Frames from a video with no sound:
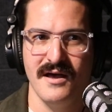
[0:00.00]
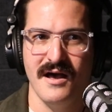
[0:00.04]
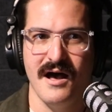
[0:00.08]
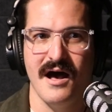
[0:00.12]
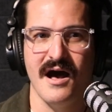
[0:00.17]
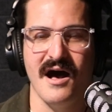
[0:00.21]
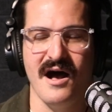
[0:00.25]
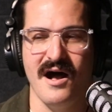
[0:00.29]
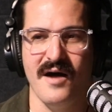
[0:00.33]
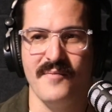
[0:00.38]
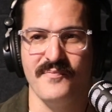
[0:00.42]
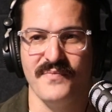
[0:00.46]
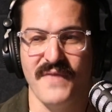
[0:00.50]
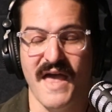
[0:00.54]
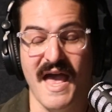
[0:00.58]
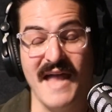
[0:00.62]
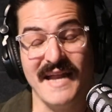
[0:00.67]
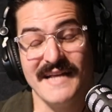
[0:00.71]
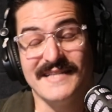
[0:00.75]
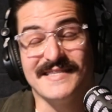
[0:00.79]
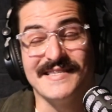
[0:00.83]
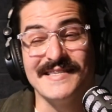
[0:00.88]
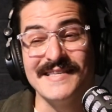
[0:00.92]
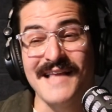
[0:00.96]
And
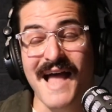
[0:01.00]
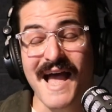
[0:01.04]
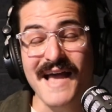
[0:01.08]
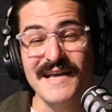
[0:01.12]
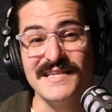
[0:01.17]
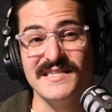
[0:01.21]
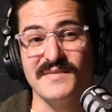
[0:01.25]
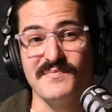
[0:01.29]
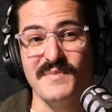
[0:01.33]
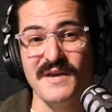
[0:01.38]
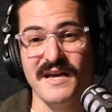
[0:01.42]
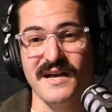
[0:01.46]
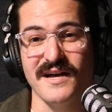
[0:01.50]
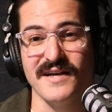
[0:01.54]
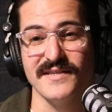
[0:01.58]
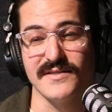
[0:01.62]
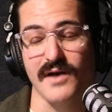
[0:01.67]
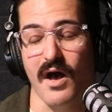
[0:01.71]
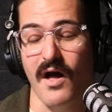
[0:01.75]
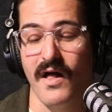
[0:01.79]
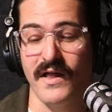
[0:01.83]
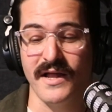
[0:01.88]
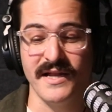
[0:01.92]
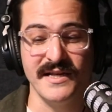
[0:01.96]
it's nice because
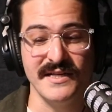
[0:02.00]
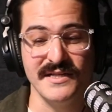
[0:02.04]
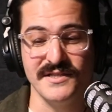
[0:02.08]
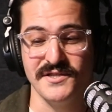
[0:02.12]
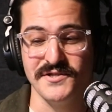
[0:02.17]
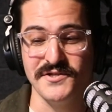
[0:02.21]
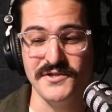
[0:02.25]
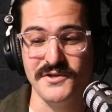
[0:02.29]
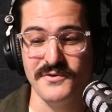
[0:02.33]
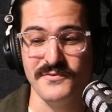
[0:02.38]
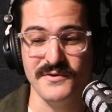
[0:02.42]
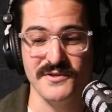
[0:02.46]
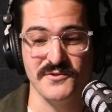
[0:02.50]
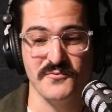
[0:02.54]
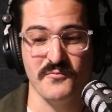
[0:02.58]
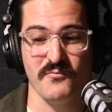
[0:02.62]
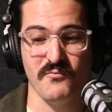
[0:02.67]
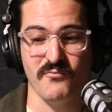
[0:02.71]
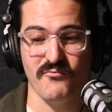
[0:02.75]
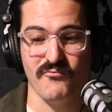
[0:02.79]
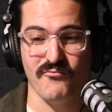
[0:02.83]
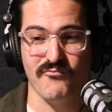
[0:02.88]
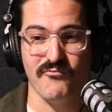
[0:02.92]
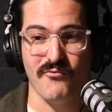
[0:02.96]
all I need to do is
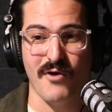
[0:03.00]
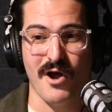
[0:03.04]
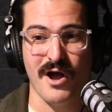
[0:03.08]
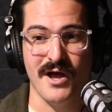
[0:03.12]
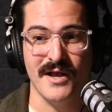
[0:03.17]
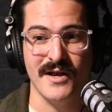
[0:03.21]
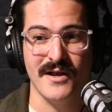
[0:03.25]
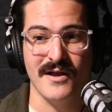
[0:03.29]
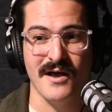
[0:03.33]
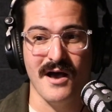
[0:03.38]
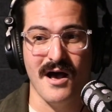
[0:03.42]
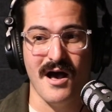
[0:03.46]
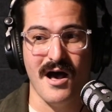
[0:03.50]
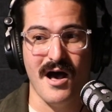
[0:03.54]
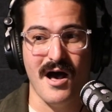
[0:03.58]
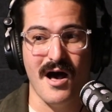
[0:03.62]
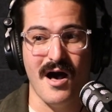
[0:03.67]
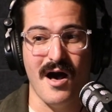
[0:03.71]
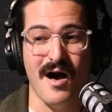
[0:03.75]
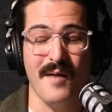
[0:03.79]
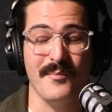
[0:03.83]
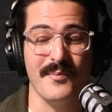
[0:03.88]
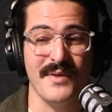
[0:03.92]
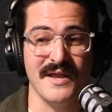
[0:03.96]
run
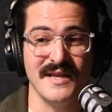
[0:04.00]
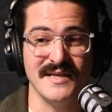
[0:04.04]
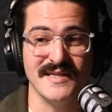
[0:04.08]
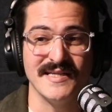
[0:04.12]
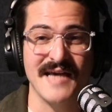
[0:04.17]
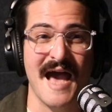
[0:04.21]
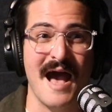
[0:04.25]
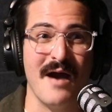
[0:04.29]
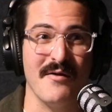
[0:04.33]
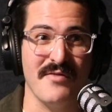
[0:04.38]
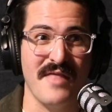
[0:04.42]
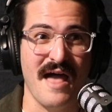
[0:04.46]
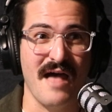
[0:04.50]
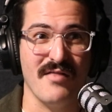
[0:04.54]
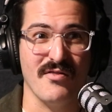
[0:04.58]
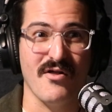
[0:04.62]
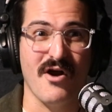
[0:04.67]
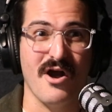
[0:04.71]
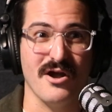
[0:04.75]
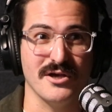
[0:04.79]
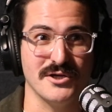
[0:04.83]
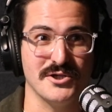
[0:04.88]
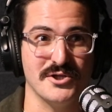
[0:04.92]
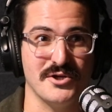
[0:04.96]
up and down that
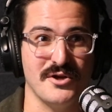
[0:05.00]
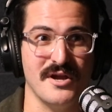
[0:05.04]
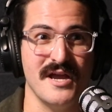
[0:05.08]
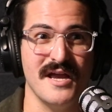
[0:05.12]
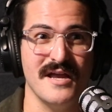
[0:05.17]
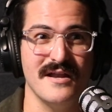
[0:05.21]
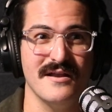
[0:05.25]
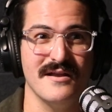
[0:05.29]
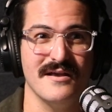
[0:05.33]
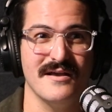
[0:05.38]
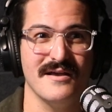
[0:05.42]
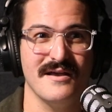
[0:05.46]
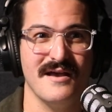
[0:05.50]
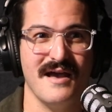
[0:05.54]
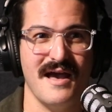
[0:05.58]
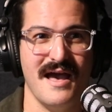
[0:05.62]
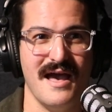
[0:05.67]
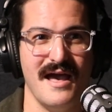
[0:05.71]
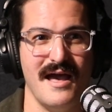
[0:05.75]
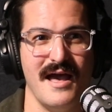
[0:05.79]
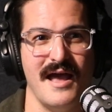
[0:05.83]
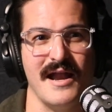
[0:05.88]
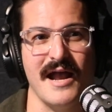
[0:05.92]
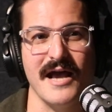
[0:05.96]
long street,
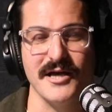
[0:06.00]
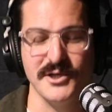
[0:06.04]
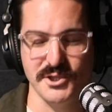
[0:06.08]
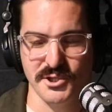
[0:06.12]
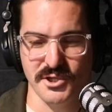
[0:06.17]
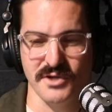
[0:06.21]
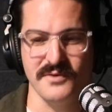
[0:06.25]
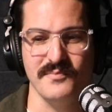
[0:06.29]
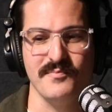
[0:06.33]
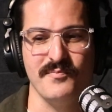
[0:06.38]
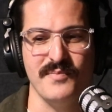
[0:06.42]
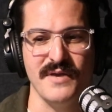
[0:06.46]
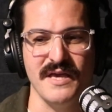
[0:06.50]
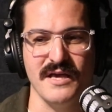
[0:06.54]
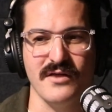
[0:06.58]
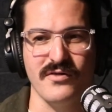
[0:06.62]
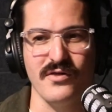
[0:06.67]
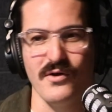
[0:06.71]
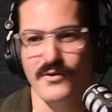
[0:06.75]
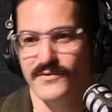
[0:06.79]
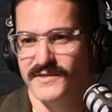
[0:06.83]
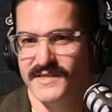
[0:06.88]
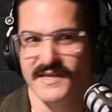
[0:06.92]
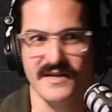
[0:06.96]
and I should be
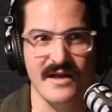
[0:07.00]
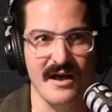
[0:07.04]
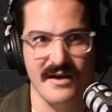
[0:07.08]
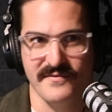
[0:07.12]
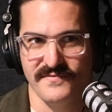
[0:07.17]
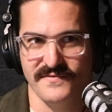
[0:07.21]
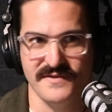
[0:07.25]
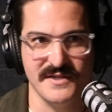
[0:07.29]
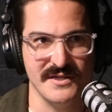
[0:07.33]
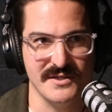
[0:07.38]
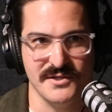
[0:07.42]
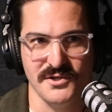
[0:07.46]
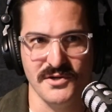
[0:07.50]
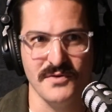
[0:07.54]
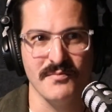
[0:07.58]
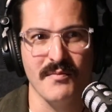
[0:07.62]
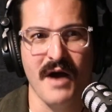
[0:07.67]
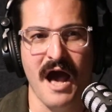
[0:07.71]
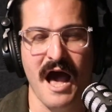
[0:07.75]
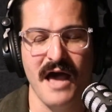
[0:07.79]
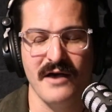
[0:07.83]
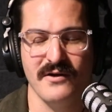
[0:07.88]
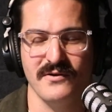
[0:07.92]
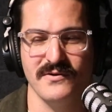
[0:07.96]
close enough to 2
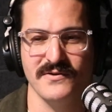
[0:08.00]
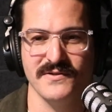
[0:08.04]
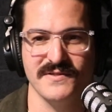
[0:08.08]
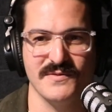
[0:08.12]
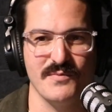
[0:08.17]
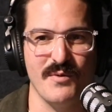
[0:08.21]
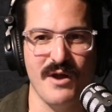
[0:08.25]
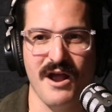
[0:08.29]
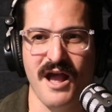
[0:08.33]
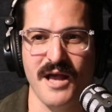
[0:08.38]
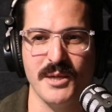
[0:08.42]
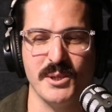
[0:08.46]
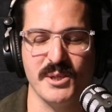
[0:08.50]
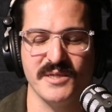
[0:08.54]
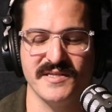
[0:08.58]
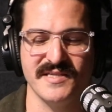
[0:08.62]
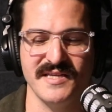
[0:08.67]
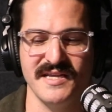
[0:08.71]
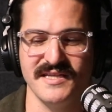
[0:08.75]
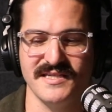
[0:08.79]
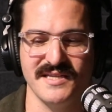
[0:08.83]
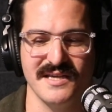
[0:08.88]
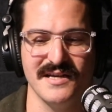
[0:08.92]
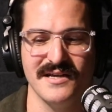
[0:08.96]
miles where I just
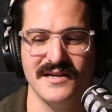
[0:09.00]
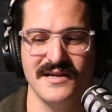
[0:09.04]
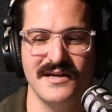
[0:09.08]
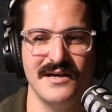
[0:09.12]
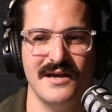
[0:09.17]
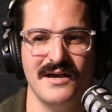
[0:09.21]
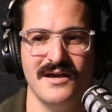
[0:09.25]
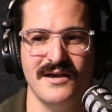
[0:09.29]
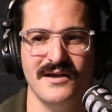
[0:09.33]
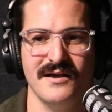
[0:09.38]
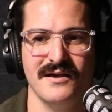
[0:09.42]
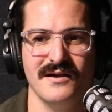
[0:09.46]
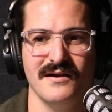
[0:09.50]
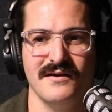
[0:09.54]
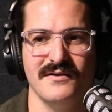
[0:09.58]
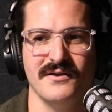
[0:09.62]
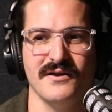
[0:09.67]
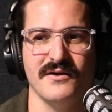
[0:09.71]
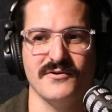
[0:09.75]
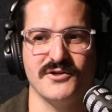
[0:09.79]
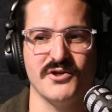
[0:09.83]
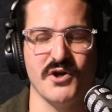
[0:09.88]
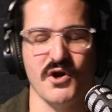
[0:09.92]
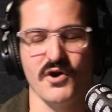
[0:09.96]
need to,
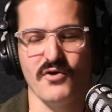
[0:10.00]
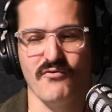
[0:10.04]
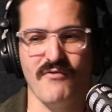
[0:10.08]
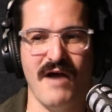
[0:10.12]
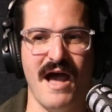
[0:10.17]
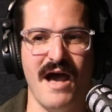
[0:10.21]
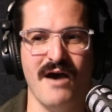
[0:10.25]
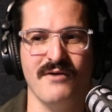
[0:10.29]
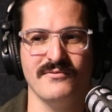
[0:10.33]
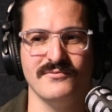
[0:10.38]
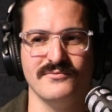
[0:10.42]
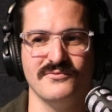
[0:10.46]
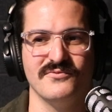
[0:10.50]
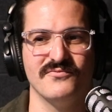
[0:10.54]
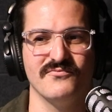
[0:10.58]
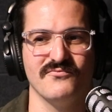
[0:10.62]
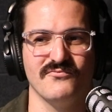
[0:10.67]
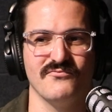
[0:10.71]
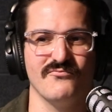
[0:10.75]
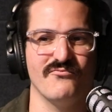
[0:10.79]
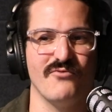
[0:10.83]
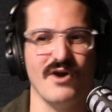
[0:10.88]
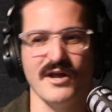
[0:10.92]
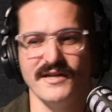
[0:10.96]
turn around,
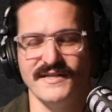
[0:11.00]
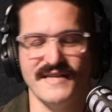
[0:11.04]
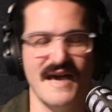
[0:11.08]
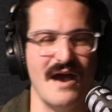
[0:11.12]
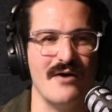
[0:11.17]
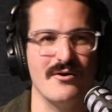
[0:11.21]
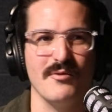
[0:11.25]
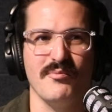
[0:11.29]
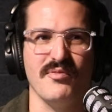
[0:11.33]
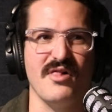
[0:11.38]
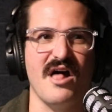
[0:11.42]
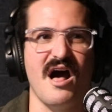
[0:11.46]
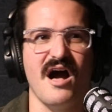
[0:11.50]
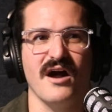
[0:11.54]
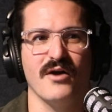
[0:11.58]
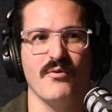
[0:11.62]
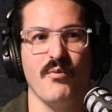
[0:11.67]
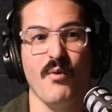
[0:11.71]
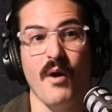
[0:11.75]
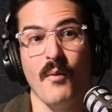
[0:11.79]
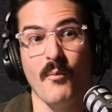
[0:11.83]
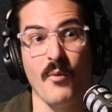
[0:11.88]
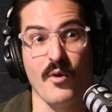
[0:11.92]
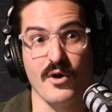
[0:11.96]
run down a block
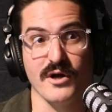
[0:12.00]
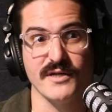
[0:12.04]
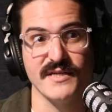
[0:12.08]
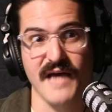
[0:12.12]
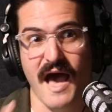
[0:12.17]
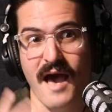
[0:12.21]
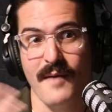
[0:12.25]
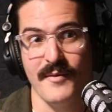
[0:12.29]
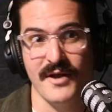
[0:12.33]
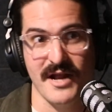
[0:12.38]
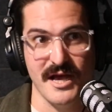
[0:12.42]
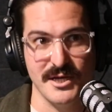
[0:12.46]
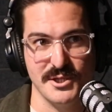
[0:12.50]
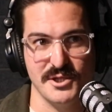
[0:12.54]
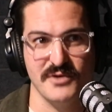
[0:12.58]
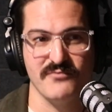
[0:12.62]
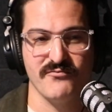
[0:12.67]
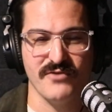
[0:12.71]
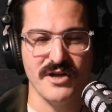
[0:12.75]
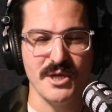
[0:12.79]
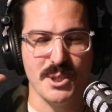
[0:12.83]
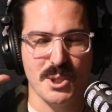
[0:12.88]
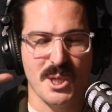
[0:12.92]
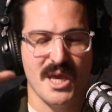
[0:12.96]
one more time, and I should reach it.